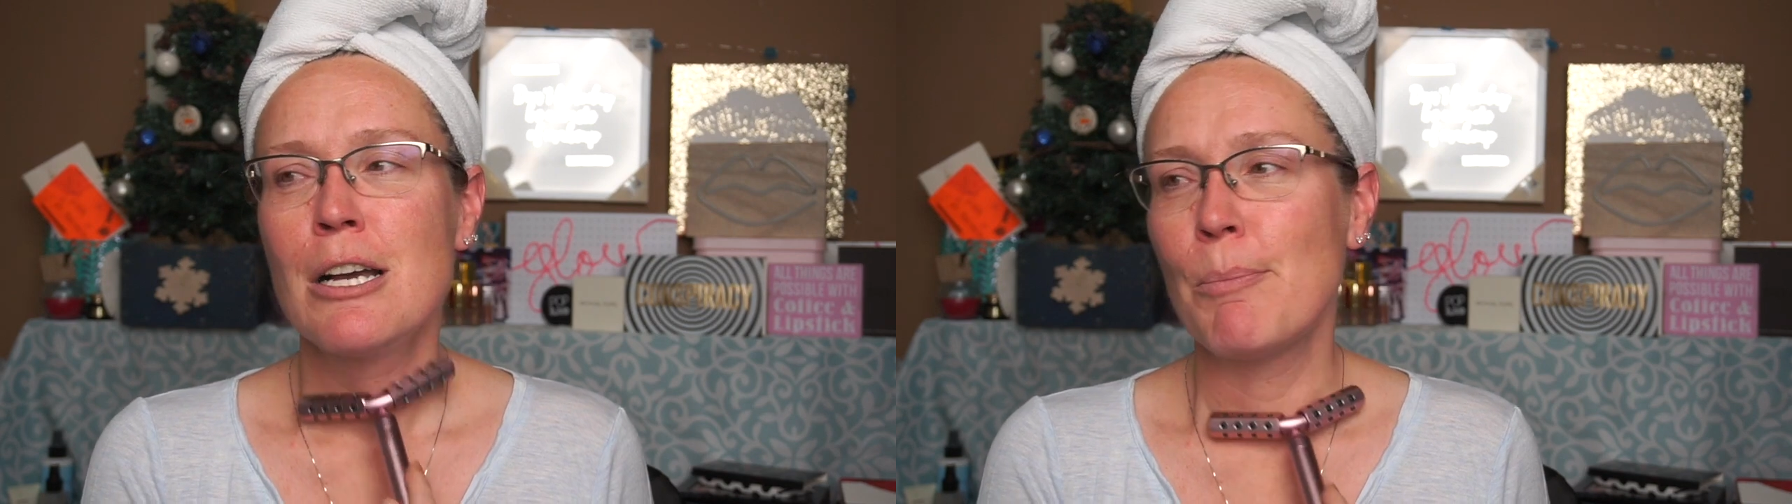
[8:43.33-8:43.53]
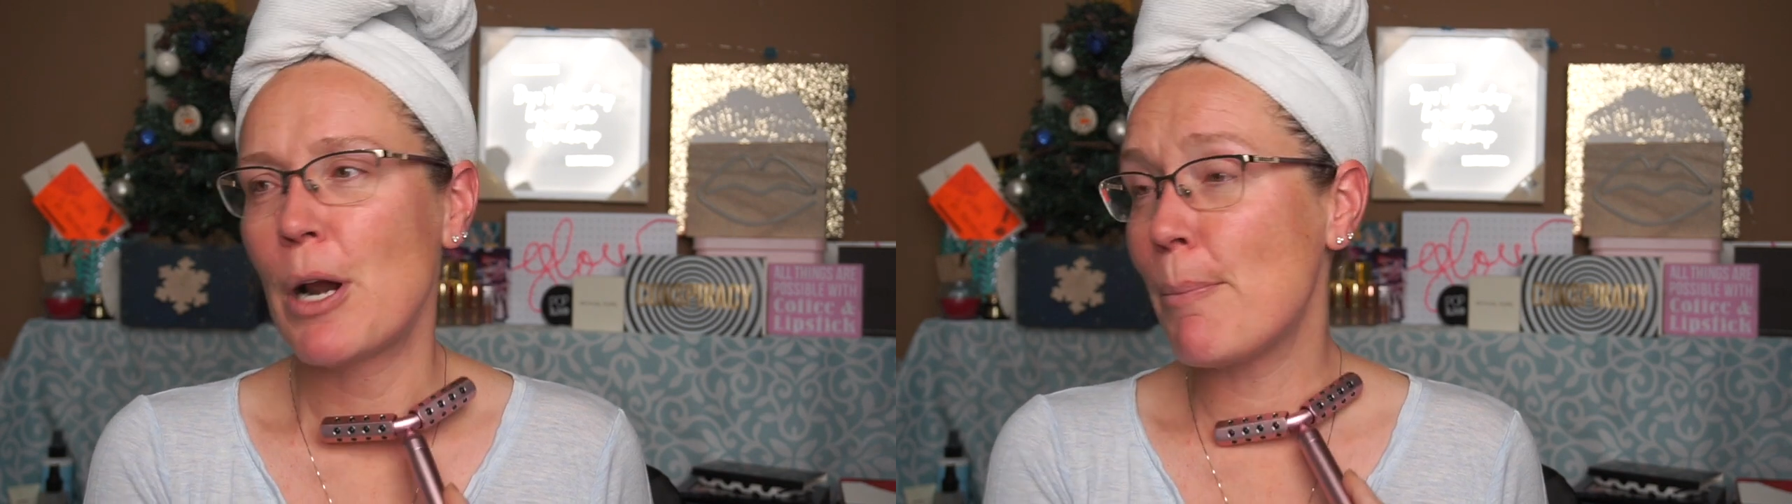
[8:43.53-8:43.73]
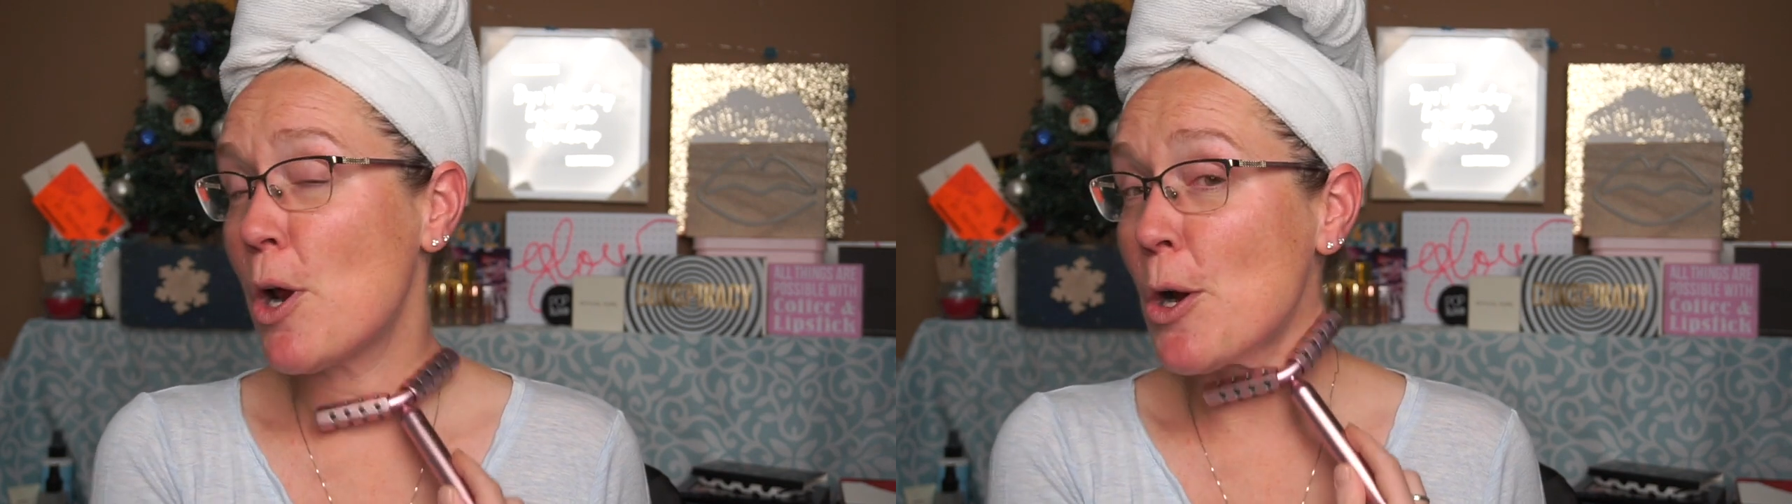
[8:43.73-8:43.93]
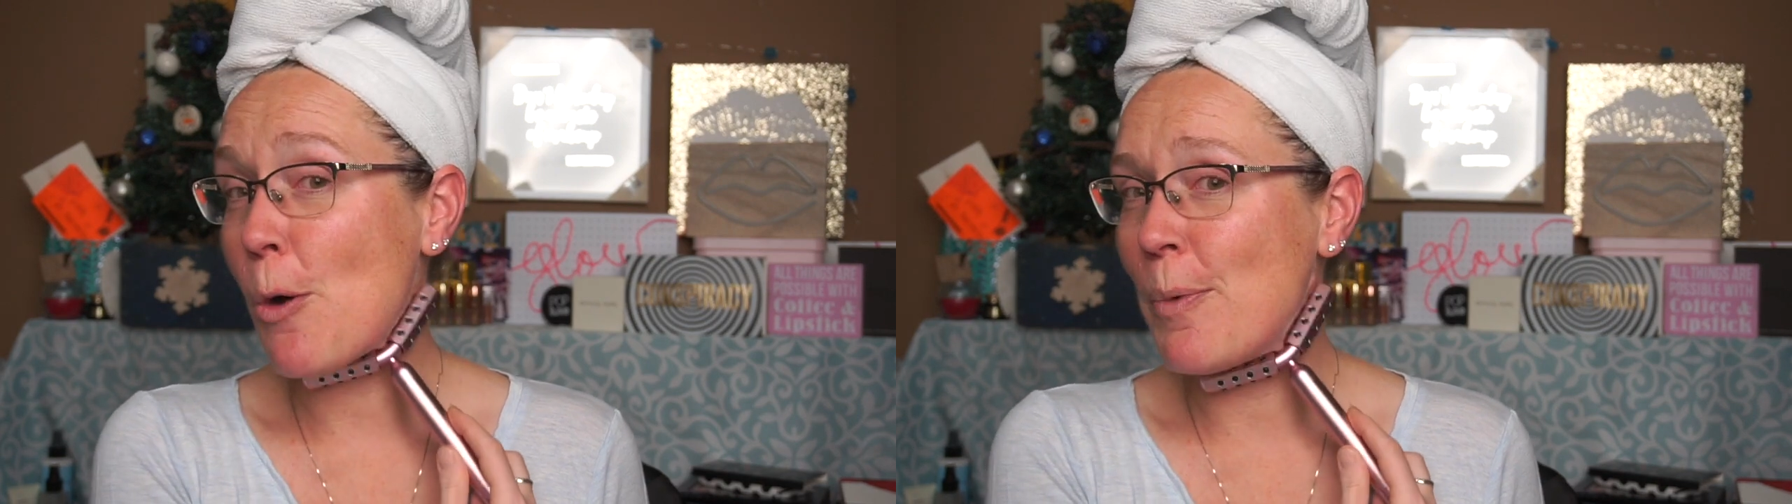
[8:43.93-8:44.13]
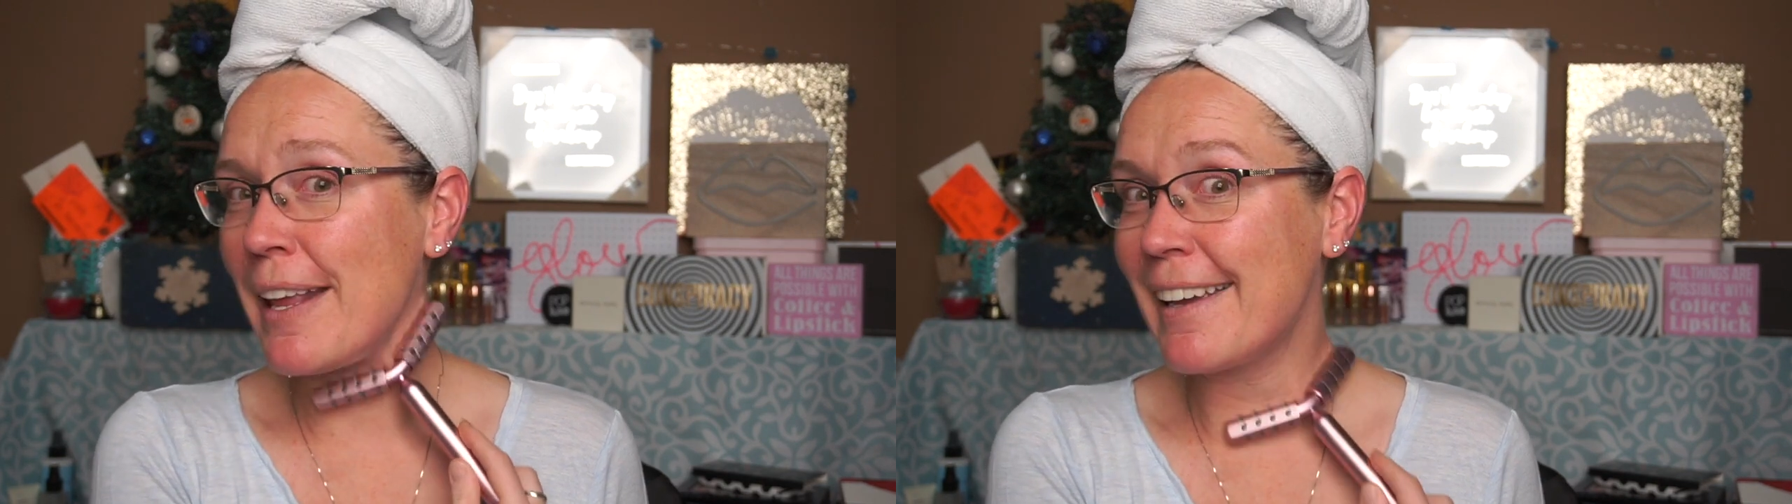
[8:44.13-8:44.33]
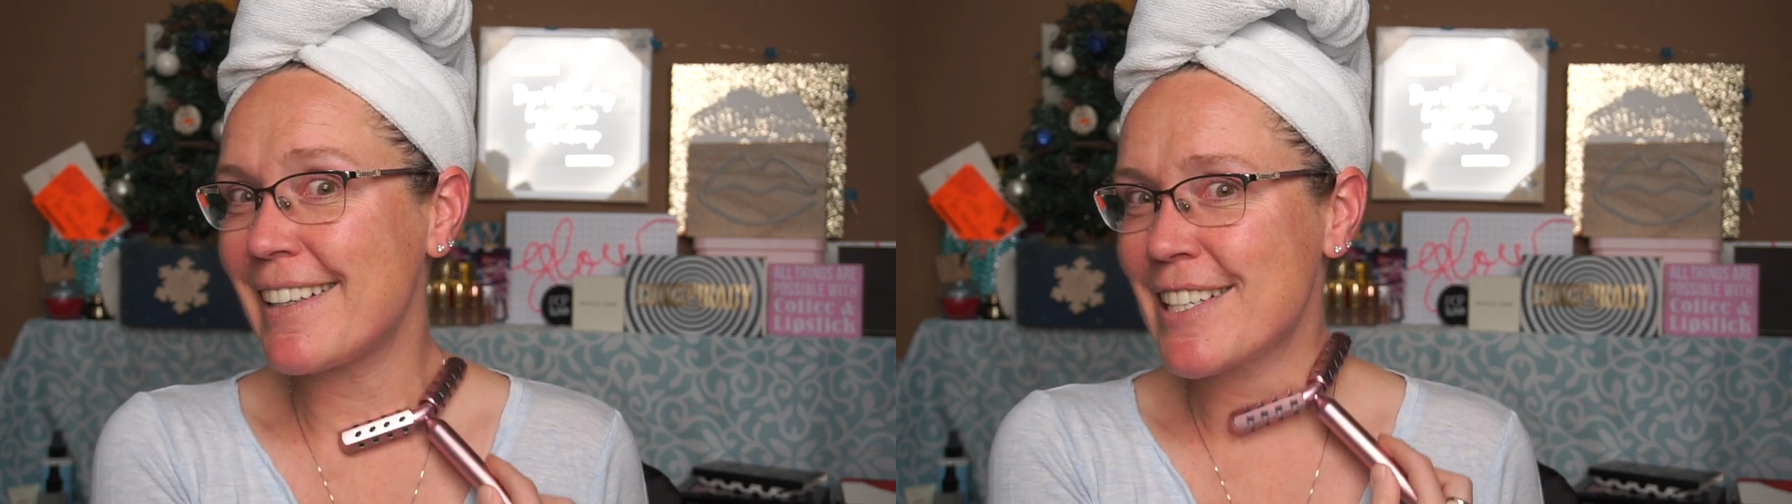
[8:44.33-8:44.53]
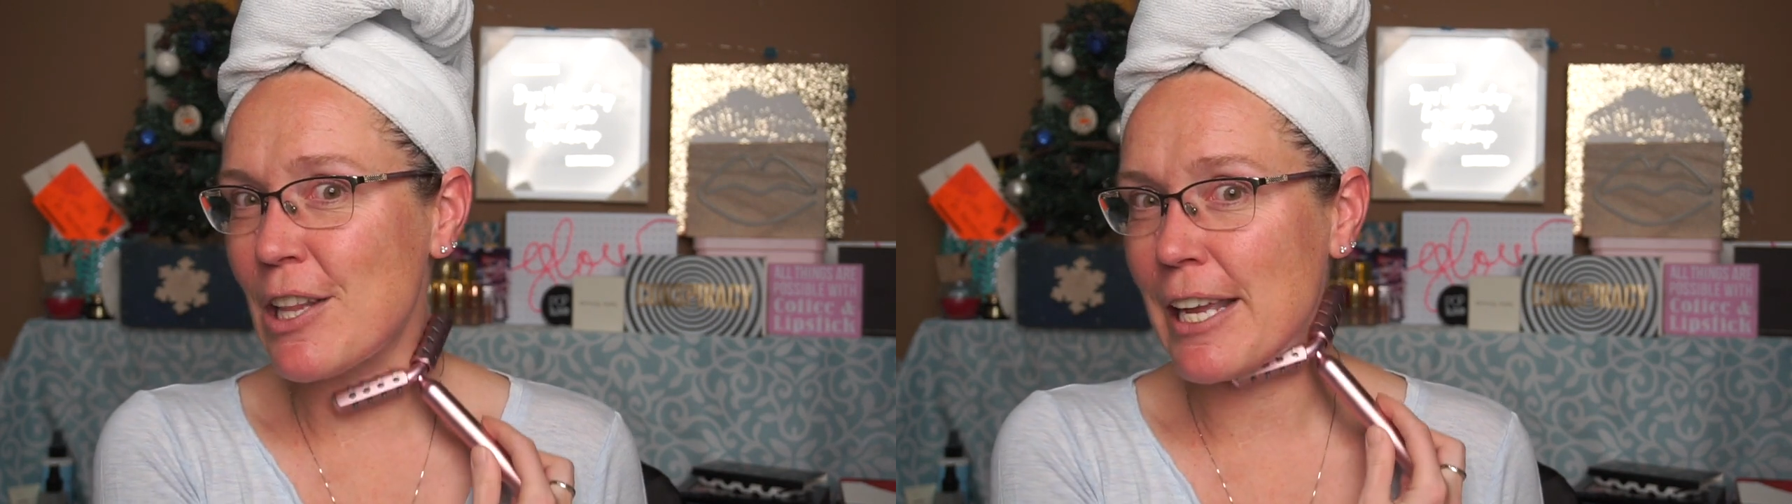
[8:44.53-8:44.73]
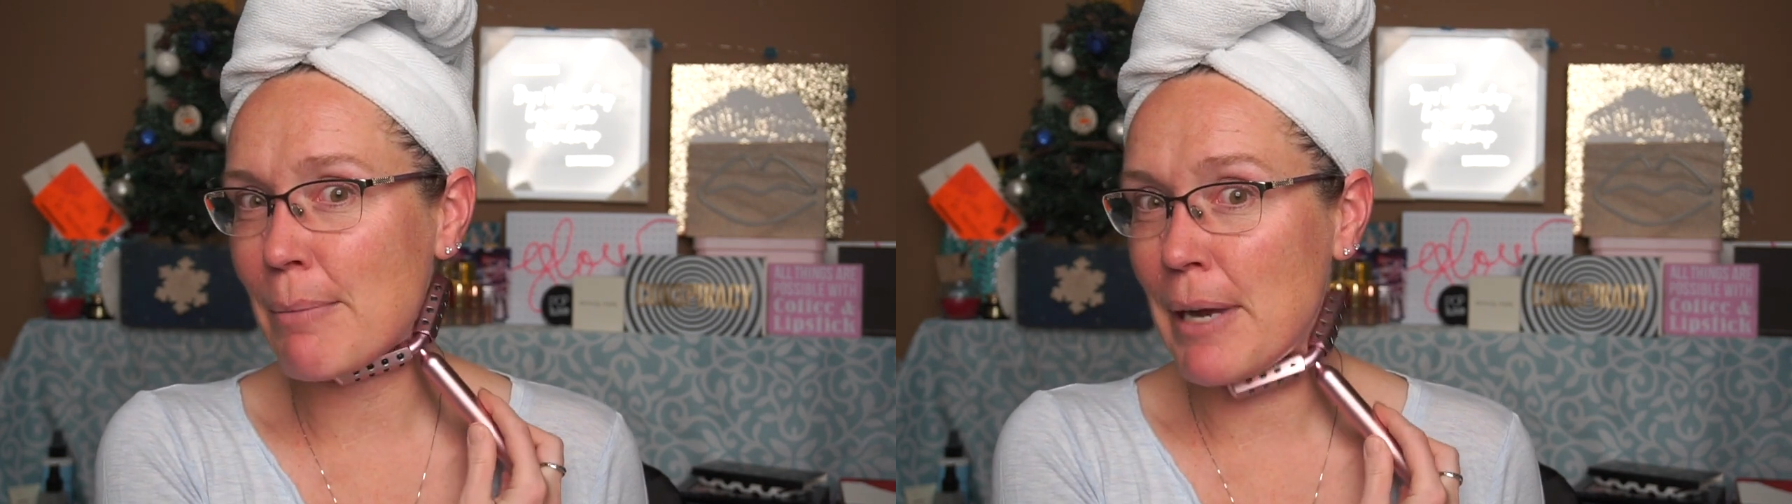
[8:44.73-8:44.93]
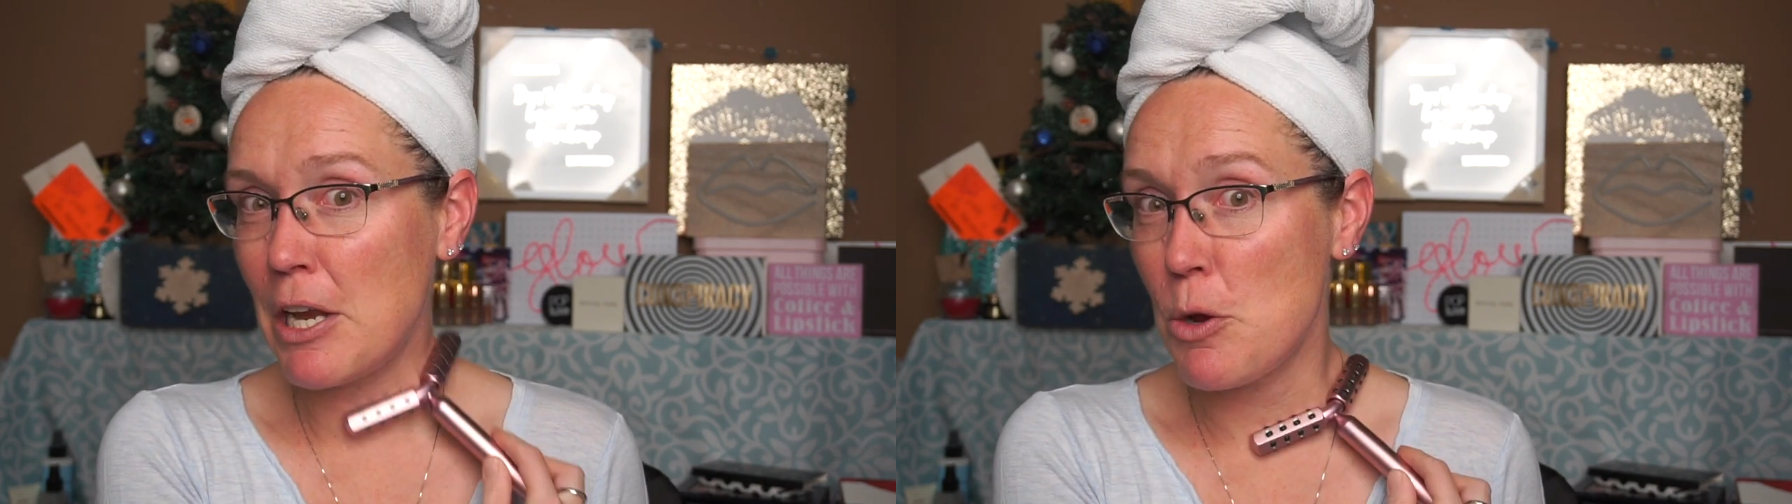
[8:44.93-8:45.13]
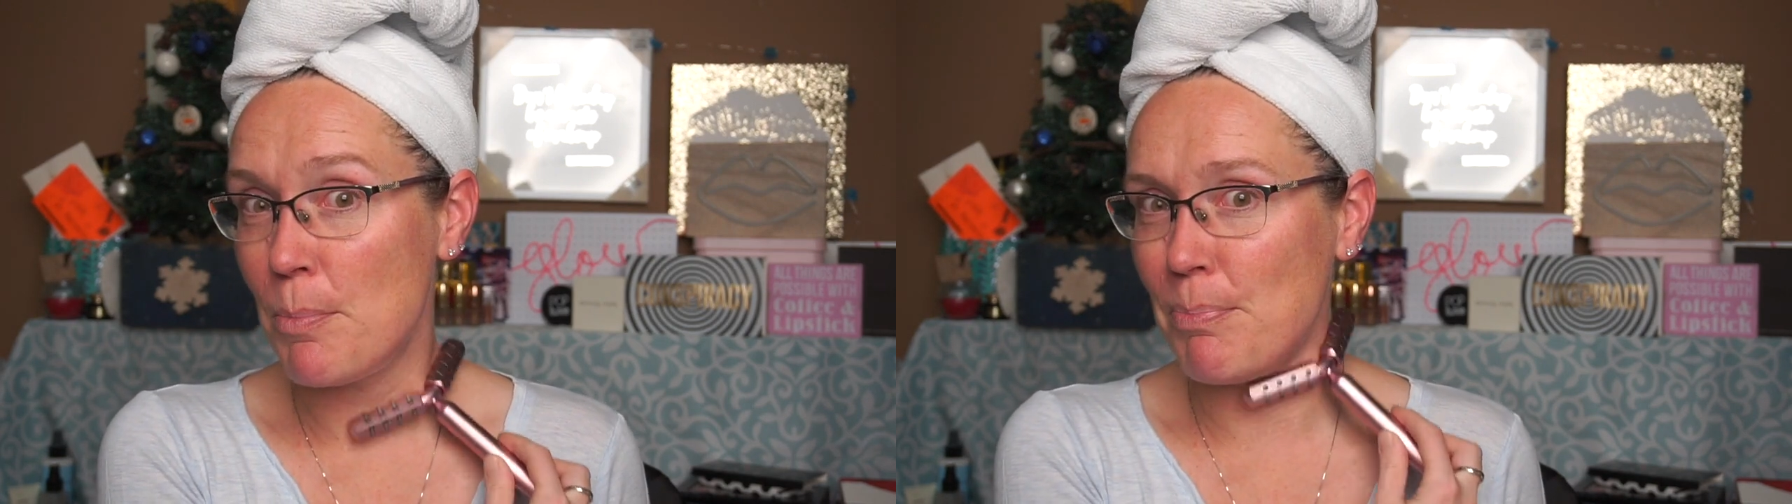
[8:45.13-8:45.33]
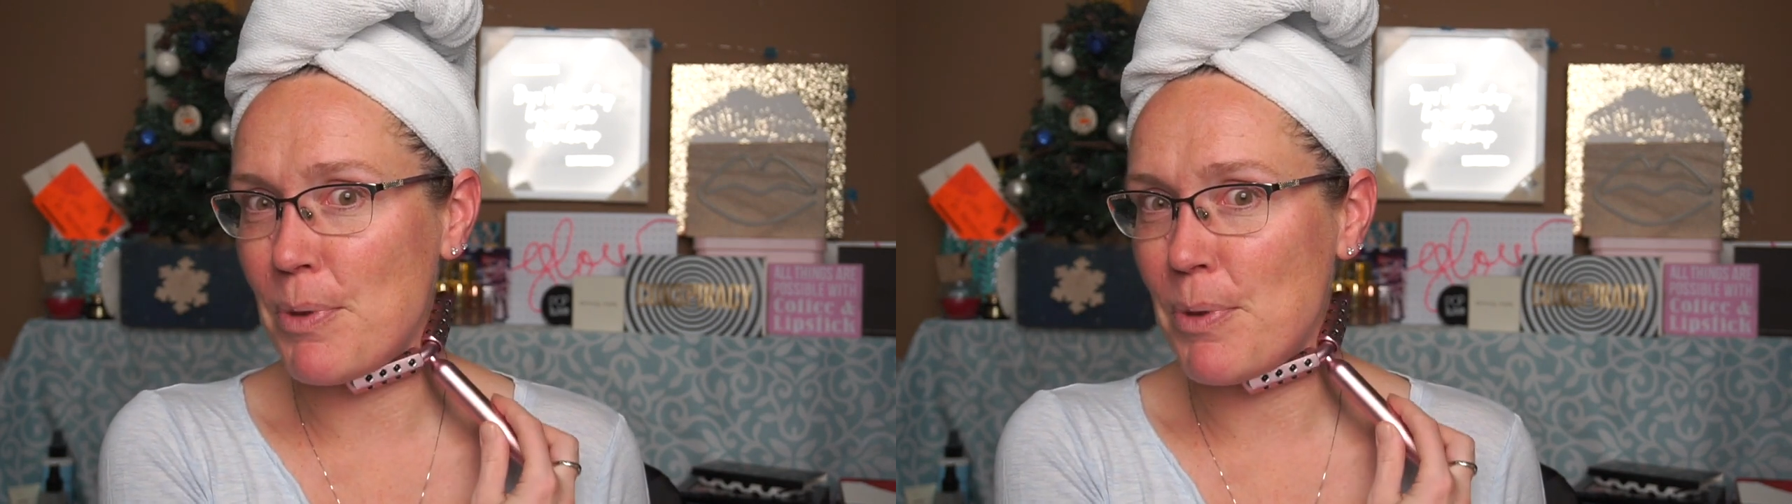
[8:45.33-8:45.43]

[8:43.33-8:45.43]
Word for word: but I'm not opening it until I get my new